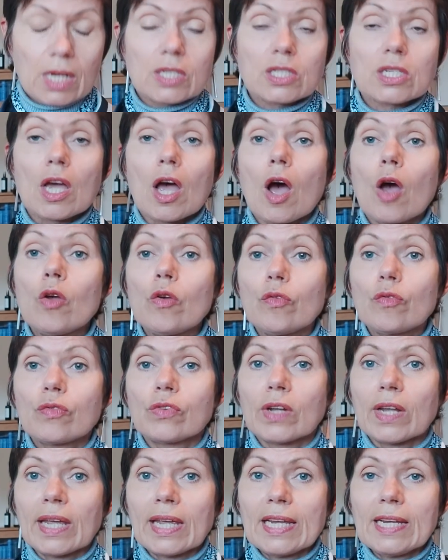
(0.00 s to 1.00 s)
So
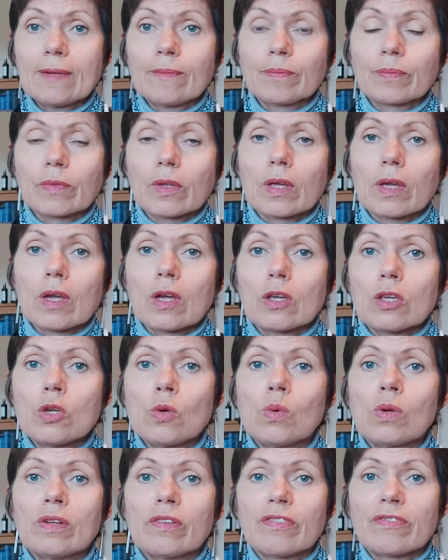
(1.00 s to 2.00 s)
hopefully
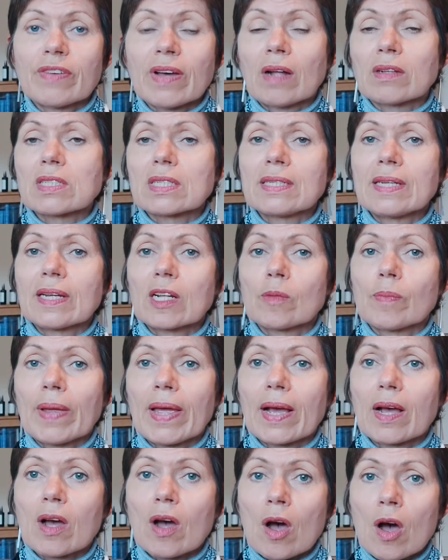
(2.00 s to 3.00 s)
you will have felt a little
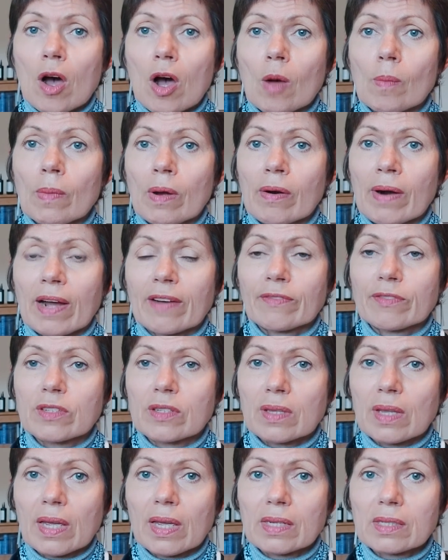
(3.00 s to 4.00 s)
bit calmer
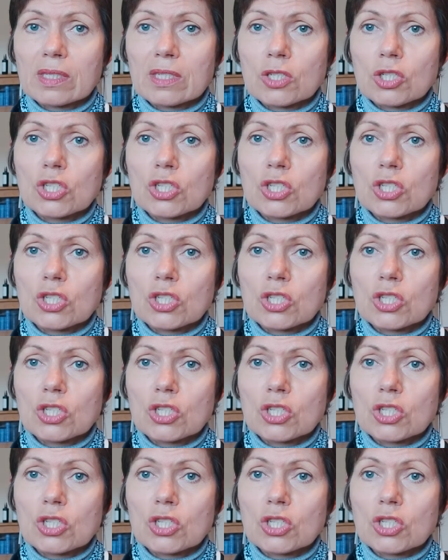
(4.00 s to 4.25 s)
after this.